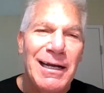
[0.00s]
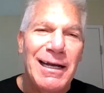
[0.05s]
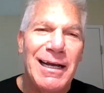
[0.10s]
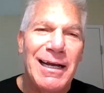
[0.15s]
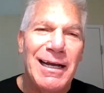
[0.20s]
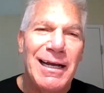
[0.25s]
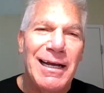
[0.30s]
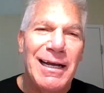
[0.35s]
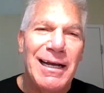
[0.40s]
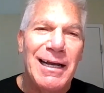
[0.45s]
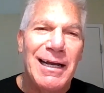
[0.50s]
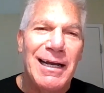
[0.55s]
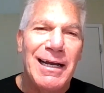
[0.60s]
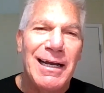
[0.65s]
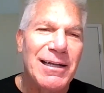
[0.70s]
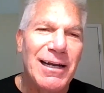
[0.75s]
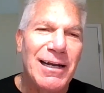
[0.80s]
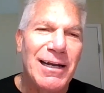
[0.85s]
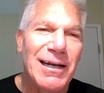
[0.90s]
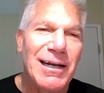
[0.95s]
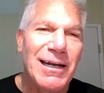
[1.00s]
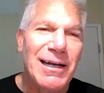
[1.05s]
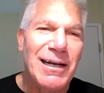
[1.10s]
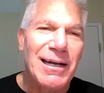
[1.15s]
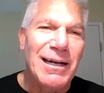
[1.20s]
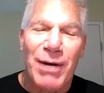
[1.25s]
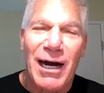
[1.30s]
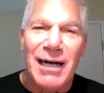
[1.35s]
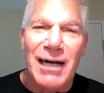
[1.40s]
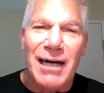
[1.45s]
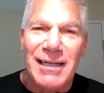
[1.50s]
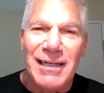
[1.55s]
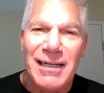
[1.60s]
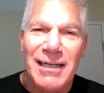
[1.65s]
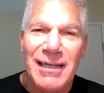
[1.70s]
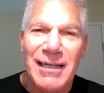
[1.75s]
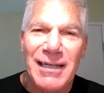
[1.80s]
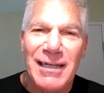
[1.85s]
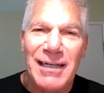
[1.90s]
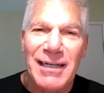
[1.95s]
And back then they didn't have podcasts
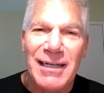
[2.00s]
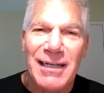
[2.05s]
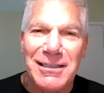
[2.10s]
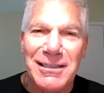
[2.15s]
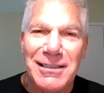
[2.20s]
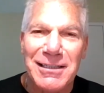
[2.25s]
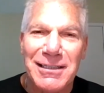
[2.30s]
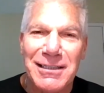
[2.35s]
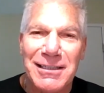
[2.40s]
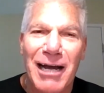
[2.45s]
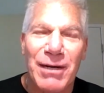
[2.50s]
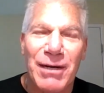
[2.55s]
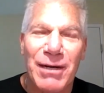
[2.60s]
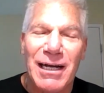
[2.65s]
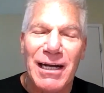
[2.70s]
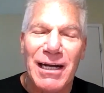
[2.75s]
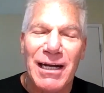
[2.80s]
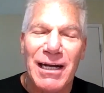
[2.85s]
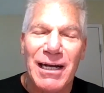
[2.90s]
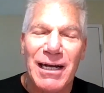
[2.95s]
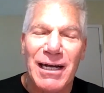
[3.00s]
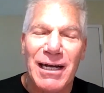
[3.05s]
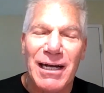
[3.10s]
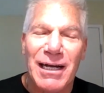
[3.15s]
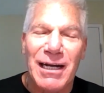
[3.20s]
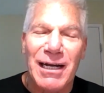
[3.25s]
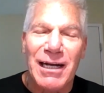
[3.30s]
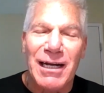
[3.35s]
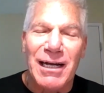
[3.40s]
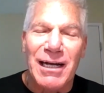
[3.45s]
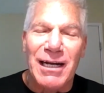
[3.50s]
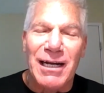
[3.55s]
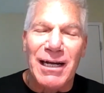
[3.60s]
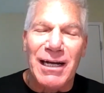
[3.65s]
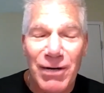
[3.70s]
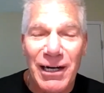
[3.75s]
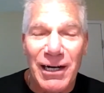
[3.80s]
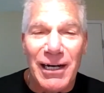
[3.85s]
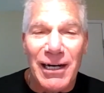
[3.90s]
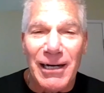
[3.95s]
and things like that, but I did do a lot of
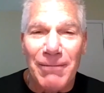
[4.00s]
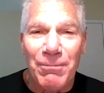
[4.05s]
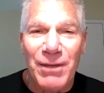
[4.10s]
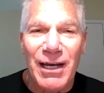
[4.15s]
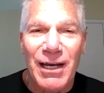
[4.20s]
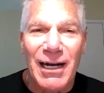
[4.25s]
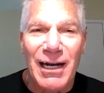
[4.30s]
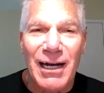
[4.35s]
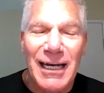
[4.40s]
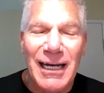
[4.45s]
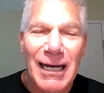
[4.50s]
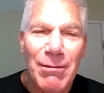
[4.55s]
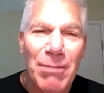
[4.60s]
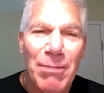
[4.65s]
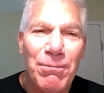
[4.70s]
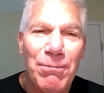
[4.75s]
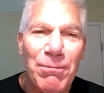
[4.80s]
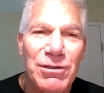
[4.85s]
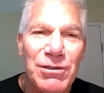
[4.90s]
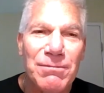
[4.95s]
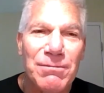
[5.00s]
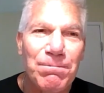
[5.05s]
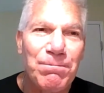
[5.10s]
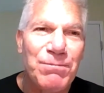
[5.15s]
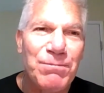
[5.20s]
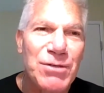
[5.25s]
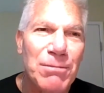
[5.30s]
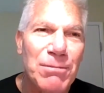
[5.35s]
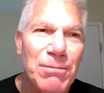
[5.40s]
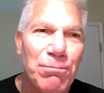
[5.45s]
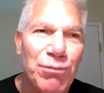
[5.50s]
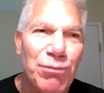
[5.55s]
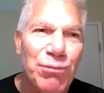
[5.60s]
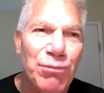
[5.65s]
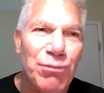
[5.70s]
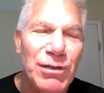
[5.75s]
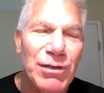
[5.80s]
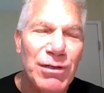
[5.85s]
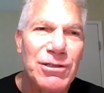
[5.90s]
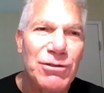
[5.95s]
reading, and I came up with some pretty
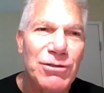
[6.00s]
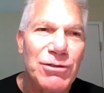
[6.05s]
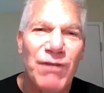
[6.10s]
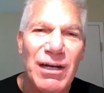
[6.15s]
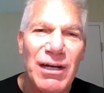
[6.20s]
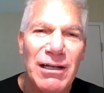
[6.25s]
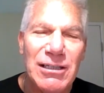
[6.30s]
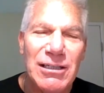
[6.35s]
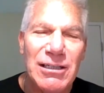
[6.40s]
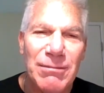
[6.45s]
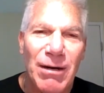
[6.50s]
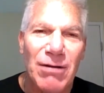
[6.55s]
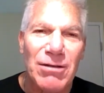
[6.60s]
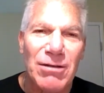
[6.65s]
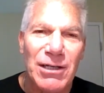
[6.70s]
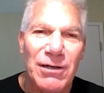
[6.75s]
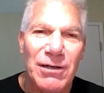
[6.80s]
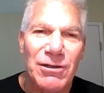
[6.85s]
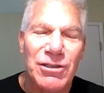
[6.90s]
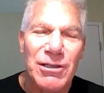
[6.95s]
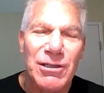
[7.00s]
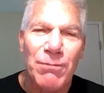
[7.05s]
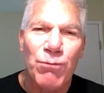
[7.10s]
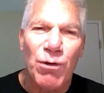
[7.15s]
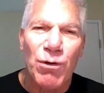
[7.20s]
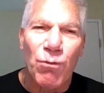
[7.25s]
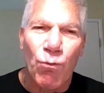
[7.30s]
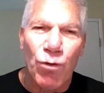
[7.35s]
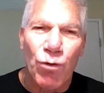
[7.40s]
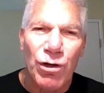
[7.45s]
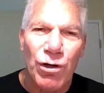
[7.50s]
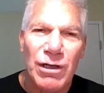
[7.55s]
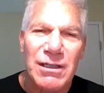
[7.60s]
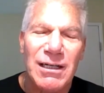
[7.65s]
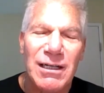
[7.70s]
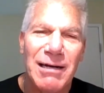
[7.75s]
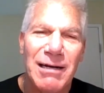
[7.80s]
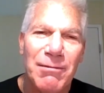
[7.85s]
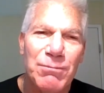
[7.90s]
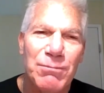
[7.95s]
strong feelings about leadership, what worked, and
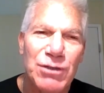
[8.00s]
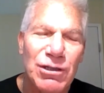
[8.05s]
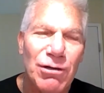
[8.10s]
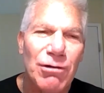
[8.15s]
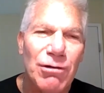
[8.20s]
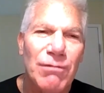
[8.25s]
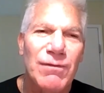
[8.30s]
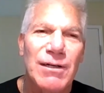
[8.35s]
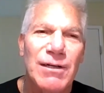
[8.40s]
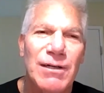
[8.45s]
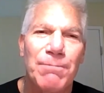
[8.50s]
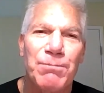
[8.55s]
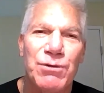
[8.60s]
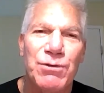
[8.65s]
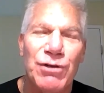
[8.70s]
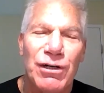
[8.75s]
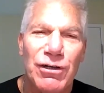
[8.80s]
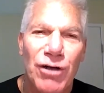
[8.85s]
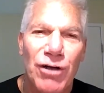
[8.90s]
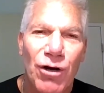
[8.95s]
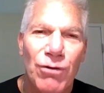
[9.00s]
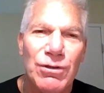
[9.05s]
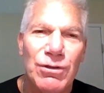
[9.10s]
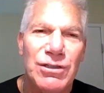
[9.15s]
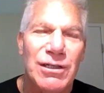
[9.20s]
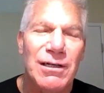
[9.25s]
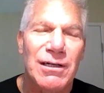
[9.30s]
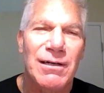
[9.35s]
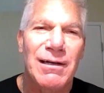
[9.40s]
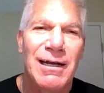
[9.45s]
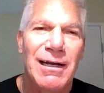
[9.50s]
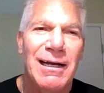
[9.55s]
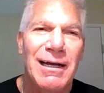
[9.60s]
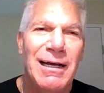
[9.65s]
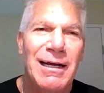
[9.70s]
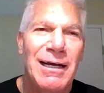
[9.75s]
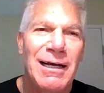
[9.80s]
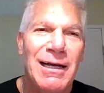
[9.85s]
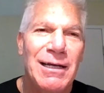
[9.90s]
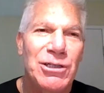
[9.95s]
I observed and took notes and
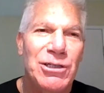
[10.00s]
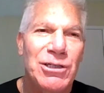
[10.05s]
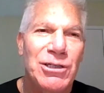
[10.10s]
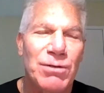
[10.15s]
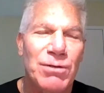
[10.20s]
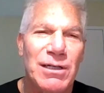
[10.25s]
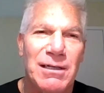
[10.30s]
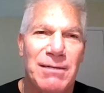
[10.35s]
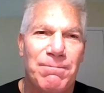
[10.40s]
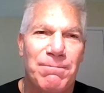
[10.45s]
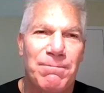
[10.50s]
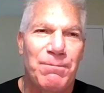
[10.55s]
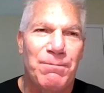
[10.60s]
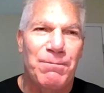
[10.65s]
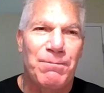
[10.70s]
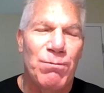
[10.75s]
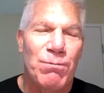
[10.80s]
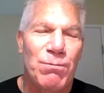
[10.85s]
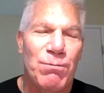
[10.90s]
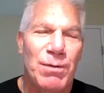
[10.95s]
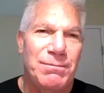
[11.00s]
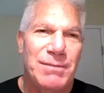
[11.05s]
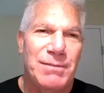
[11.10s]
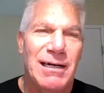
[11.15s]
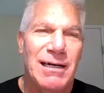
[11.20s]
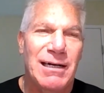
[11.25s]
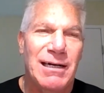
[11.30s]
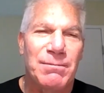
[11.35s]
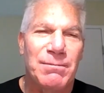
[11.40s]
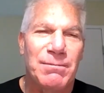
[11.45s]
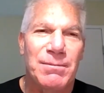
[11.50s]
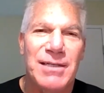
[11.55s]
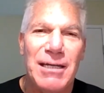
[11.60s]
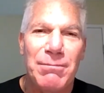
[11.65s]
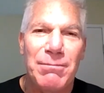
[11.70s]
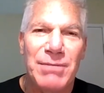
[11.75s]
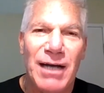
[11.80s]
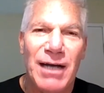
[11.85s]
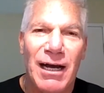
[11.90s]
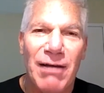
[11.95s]
just really went kind of
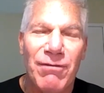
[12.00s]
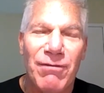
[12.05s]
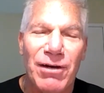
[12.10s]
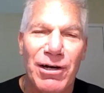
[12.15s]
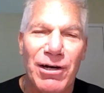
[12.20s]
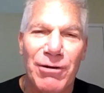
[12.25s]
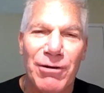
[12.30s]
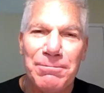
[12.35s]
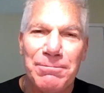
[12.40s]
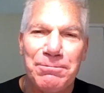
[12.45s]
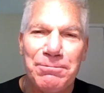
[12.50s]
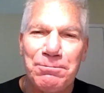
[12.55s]
deep dive into it.